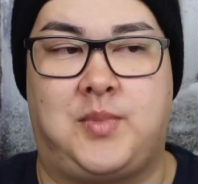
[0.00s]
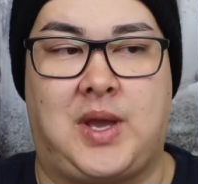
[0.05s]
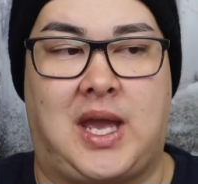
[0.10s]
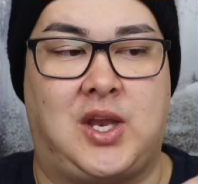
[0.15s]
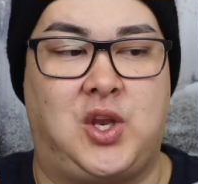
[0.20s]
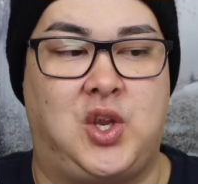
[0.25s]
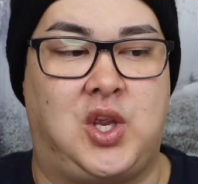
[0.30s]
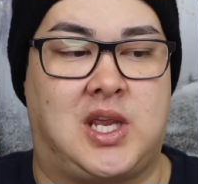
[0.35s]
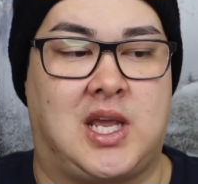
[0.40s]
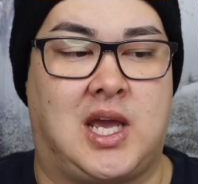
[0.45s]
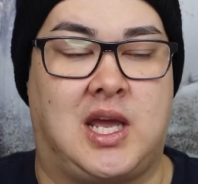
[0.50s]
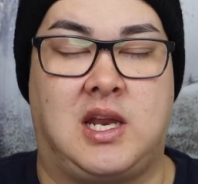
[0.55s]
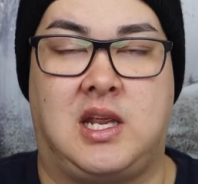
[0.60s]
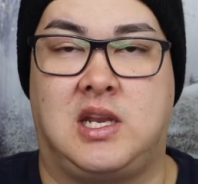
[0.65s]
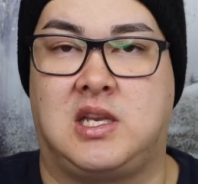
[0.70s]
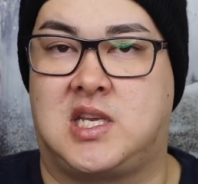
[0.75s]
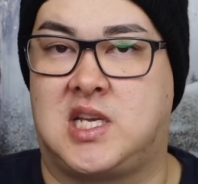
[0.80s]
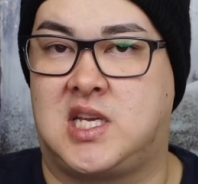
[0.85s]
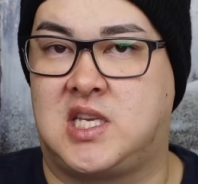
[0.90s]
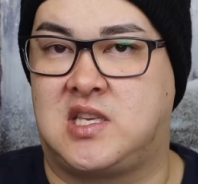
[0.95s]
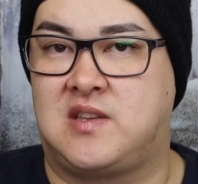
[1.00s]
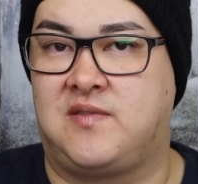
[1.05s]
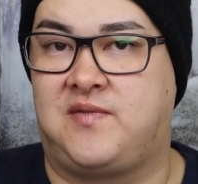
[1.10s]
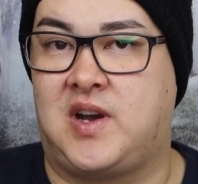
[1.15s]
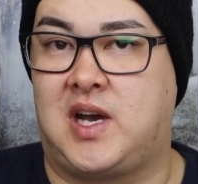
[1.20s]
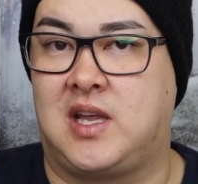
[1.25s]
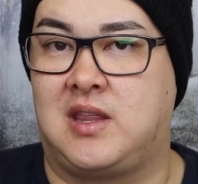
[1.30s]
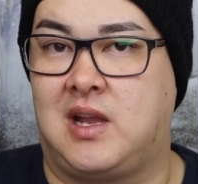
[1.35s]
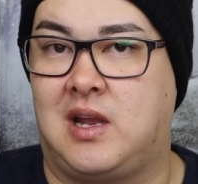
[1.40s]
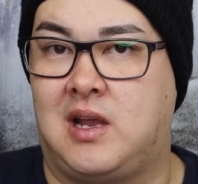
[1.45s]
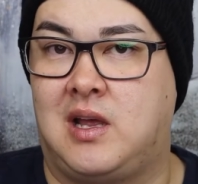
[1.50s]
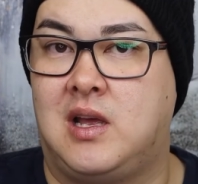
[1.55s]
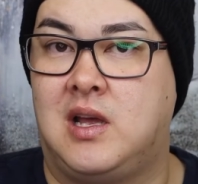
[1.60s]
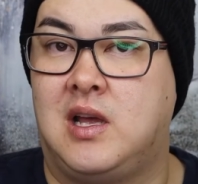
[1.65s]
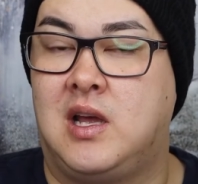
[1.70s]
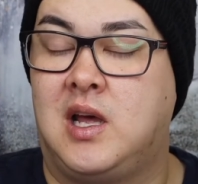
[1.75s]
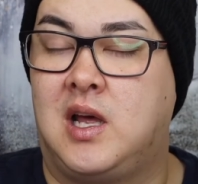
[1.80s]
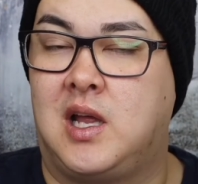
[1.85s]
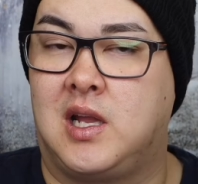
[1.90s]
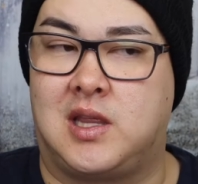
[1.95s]
and you can intensify the
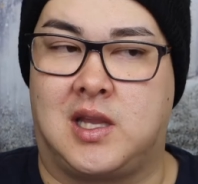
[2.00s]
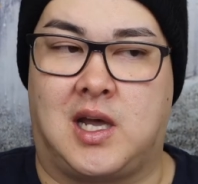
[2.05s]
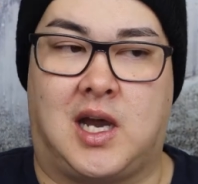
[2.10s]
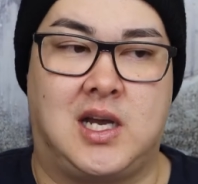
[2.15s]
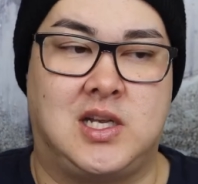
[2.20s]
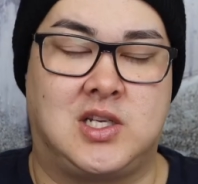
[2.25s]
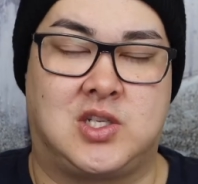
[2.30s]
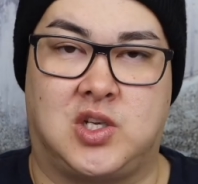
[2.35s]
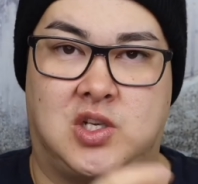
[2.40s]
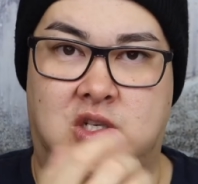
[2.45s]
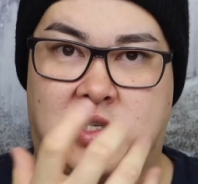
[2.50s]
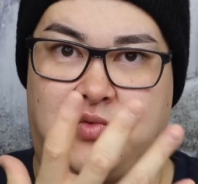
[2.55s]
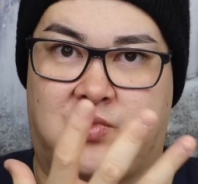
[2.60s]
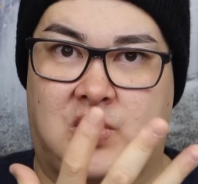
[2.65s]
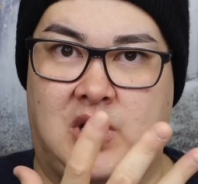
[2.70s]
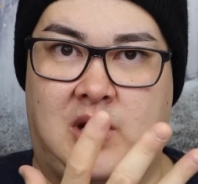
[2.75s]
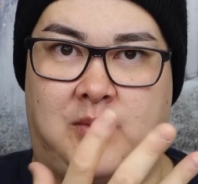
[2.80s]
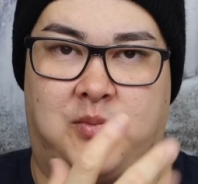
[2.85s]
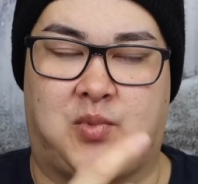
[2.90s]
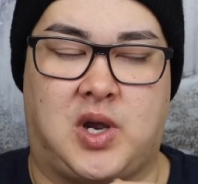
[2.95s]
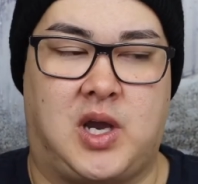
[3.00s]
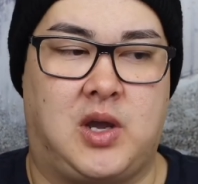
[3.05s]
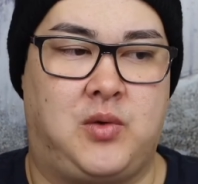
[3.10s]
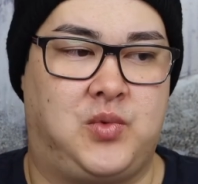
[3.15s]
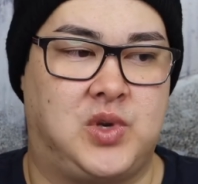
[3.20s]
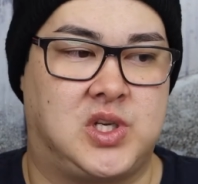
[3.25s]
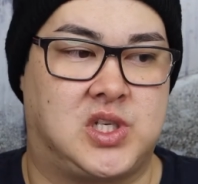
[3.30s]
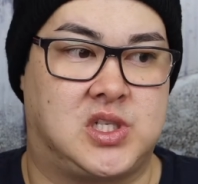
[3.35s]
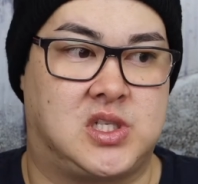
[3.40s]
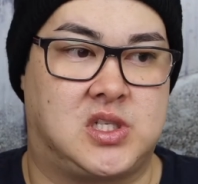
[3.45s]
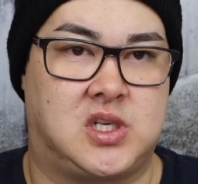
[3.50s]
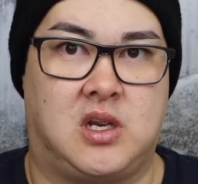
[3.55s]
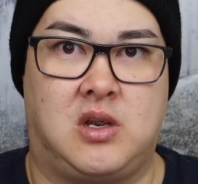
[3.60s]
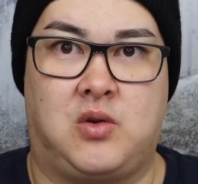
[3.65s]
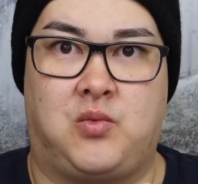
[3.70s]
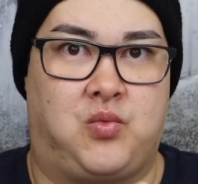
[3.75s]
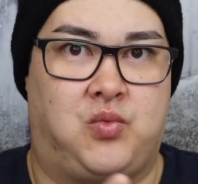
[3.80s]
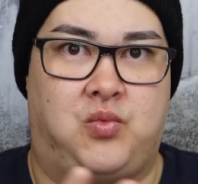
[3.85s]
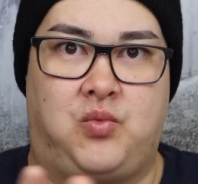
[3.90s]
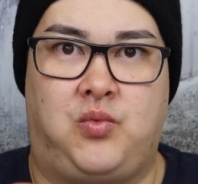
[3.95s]
light so it's really bright, which
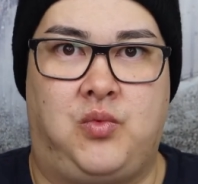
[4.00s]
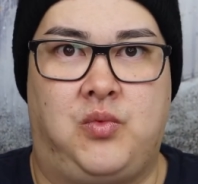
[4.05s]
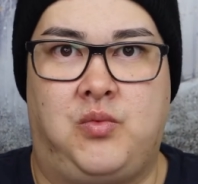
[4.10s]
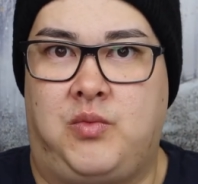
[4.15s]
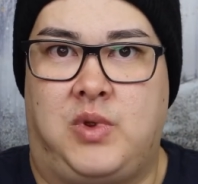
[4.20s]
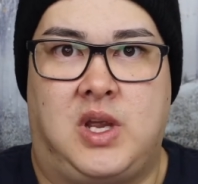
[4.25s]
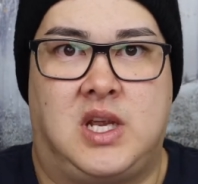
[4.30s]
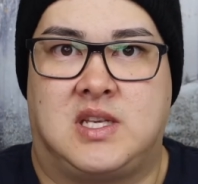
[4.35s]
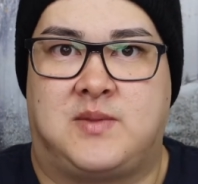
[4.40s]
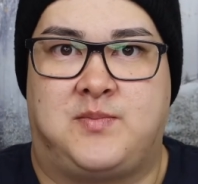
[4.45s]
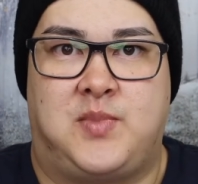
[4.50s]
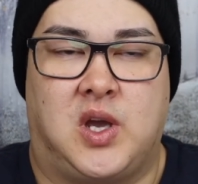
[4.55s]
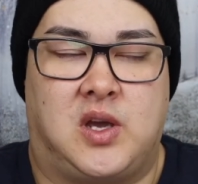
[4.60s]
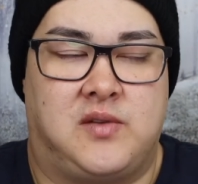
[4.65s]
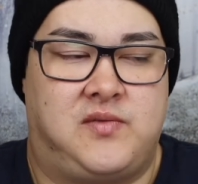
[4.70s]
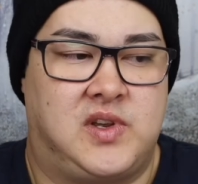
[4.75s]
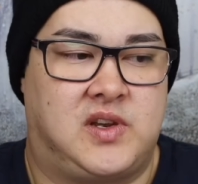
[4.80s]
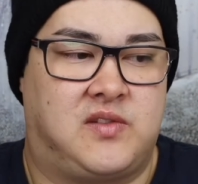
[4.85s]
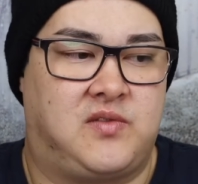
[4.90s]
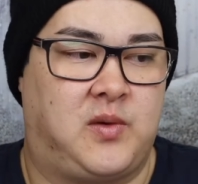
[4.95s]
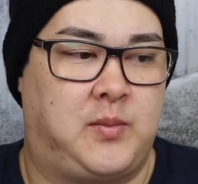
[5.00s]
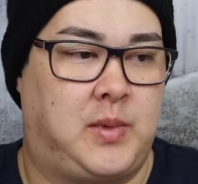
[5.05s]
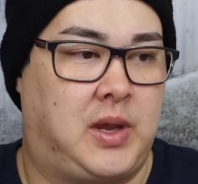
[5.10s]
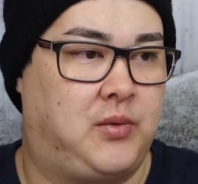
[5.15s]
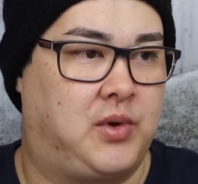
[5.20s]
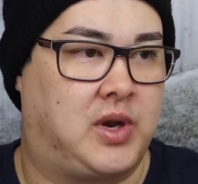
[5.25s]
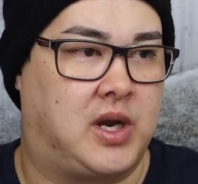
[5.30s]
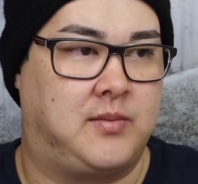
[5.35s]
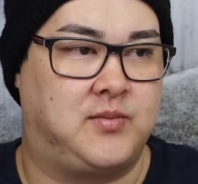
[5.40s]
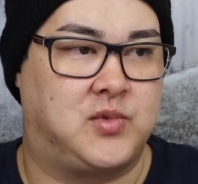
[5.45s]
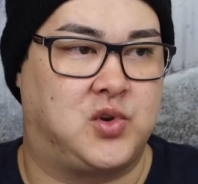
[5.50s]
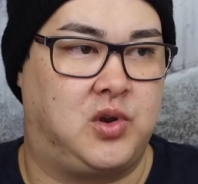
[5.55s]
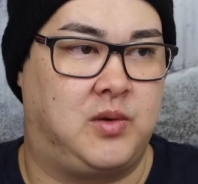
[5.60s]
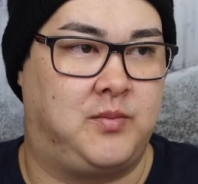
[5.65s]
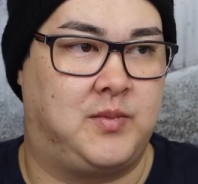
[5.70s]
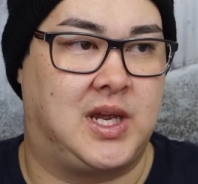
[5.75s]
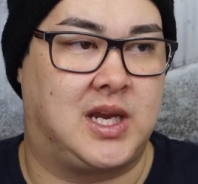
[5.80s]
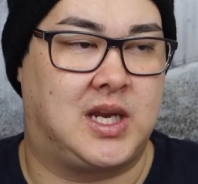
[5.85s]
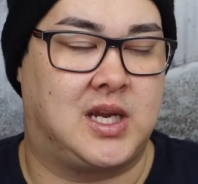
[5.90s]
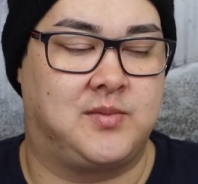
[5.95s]
is perfect for me when I'm doing
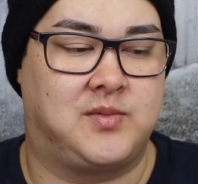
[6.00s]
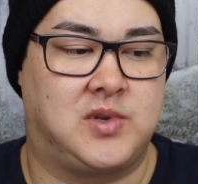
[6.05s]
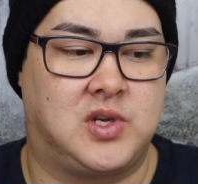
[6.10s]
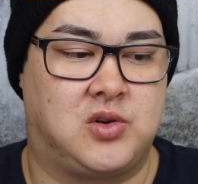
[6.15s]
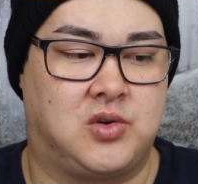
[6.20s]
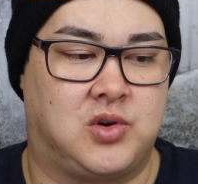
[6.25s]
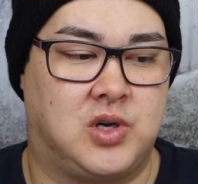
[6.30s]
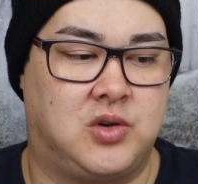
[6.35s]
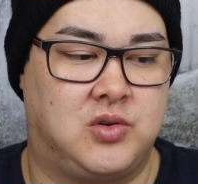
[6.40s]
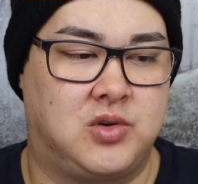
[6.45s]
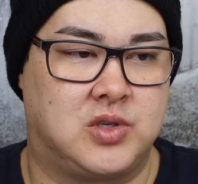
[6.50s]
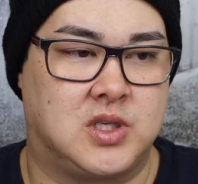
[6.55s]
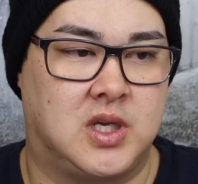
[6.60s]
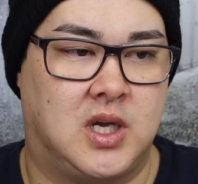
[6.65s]
makeup tutorials.